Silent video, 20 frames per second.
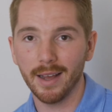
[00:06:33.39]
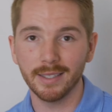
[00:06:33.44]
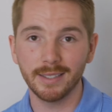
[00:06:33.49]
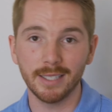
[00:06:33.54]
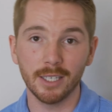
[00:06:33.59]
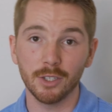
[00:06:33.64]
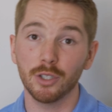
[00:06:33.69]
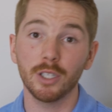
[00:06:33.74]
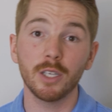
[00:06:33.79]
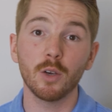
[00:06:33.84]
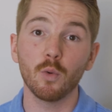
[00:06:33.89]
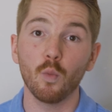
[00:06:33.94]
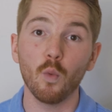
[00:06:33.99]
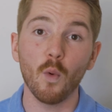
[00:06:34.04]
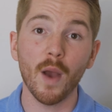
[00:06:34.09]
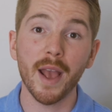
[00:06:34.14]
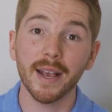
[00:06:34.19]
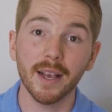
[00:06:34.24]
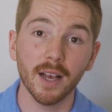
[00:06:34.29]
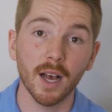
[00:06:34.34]
essentially
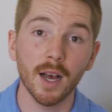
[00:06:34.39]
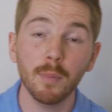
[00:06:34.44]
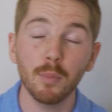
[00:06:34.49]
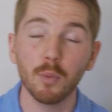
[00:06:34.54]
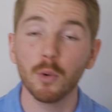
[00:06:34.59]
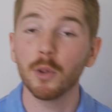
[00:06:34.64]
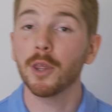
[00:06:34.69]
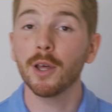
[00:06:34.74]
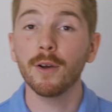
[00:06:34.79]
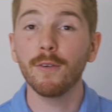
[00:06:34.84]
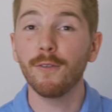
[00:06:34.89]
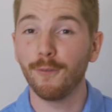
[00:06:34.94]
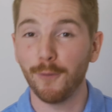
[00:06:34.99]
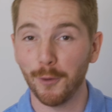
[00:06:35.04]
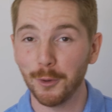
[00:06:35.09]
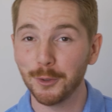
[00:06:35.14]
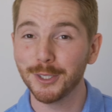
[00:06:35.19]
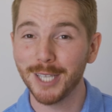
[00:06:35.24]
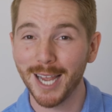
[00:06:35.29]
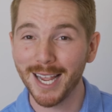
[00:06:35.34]
wake up with a
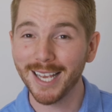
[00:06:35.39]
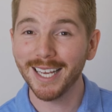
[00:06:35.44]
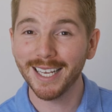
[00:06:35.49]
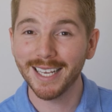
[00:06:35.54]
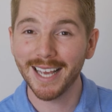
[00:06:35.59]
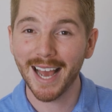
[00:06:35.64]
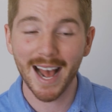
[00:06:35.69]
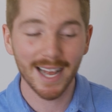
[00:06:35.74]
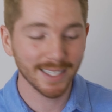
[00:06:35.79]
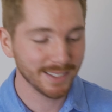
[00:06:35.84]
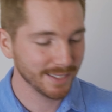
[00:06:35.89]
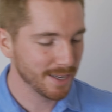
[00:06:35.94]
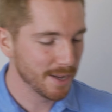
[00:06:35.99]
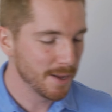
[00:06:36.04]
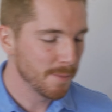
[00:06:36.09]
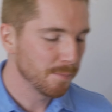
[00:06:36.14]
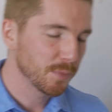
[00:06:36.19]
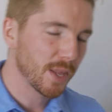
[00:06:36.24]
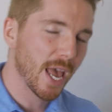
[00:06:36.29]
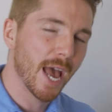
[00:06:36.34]
full tank of gas
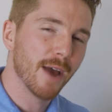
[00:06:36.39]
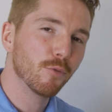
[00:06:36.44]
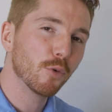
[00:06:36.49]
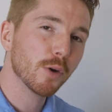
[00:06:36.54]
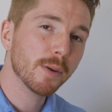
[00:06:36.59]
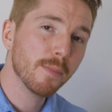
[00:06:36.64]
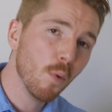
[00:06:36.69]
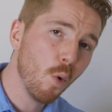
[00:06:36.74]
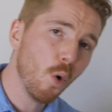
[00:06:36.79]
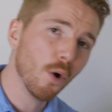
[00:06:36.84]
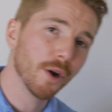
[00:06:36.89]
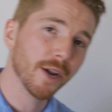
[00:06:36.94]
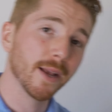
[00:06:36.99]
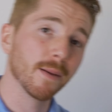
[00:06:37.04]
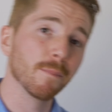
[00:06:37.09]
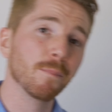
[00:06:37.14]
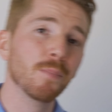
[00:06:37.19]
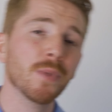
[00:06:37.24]
every morning.